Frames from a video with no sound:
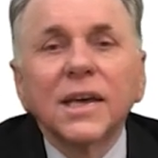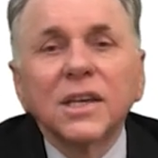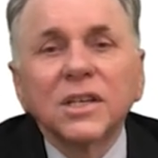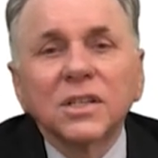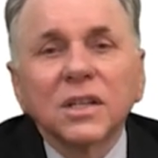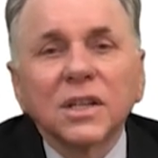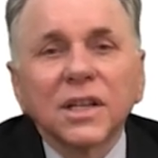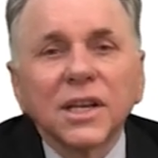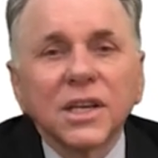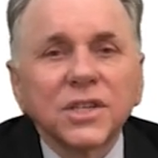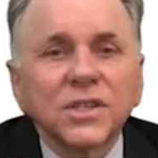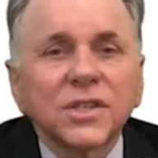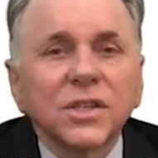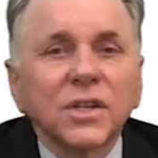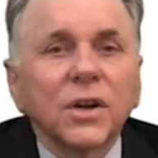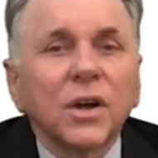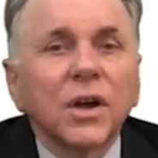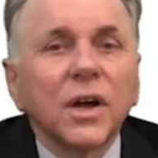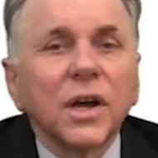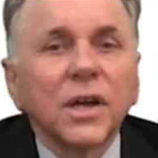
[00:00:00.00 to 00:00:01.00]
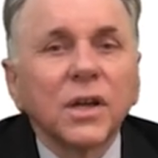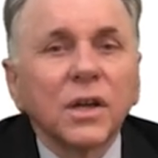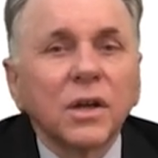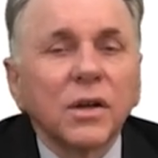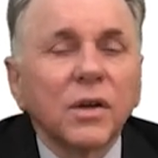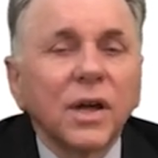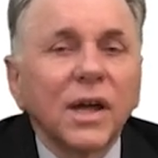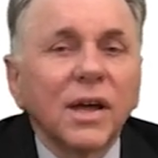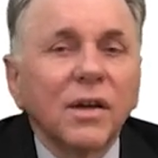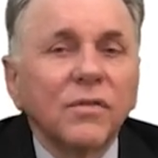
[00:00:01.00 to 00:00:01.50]
is less than I
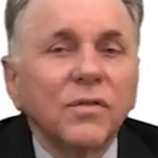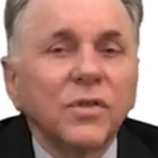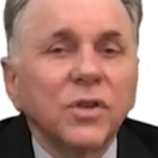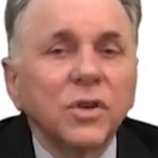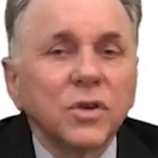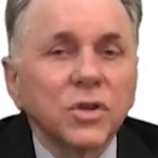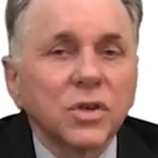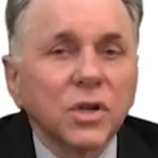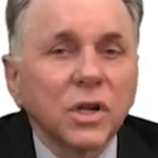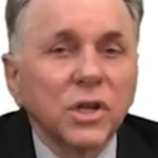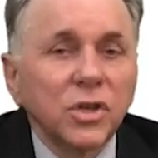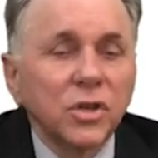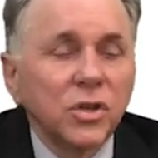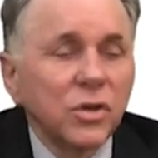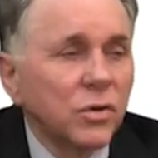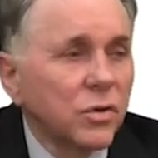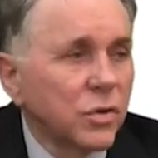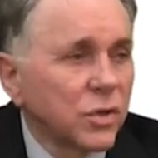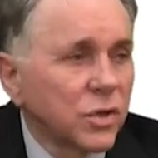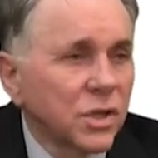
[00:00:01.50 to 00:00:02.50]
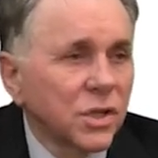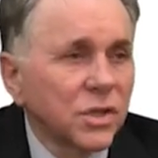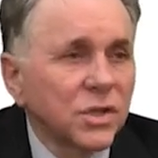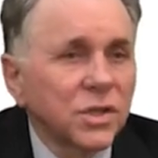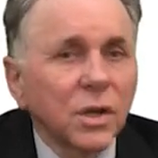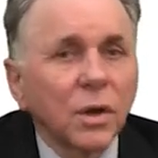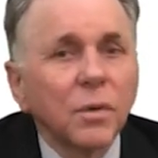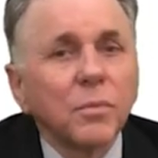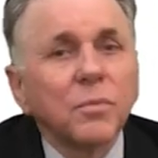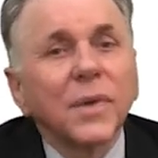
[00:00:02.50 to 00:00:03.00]
have usually used, and
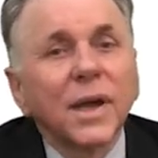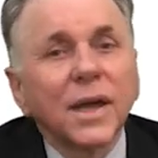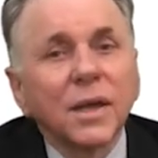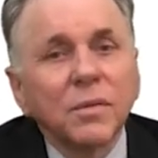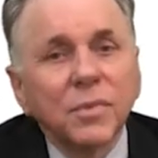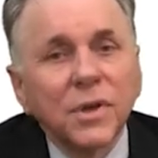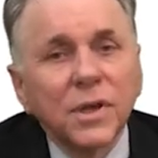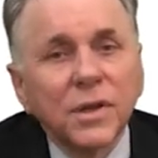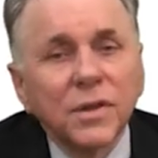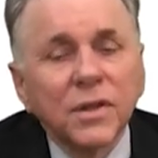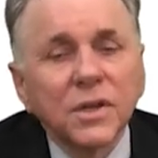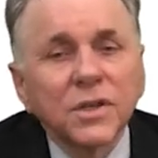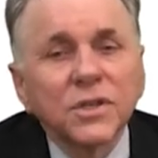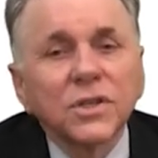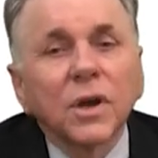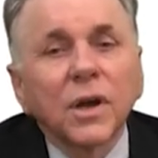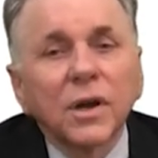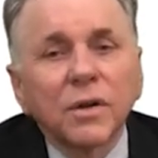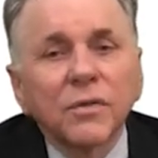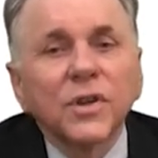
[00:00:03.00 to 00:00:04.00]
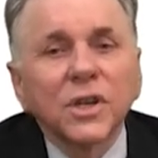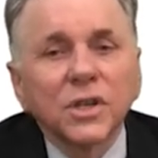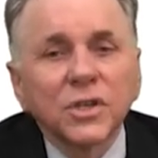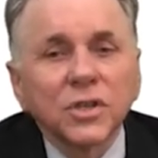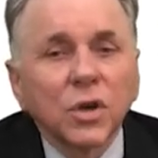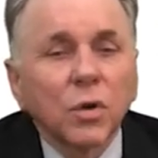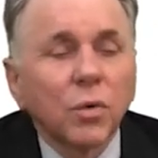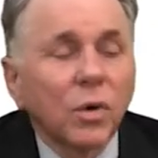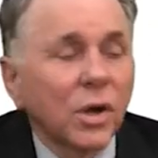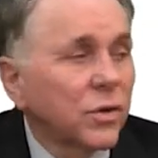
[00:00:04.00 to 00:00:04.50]
so maybe the side
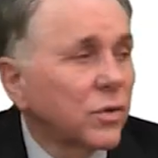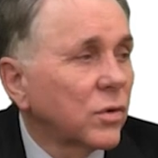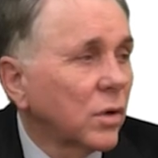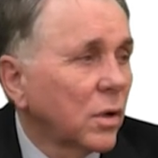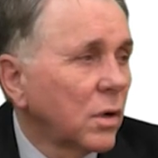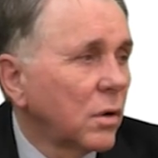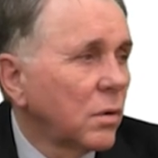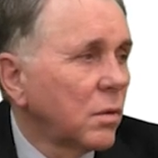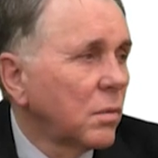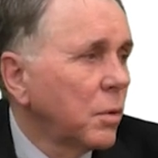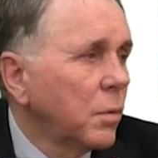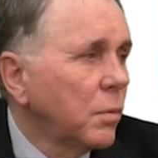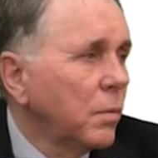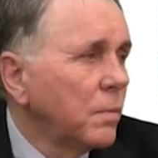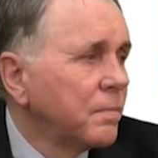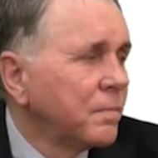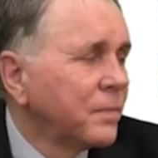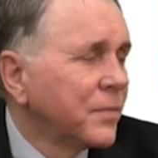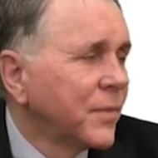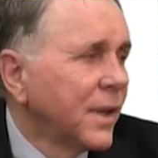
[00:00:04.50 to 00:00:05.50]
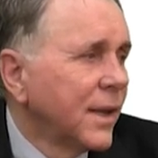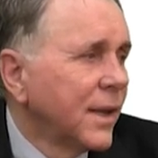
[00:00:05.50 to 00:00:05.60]
effects are quite tolerable.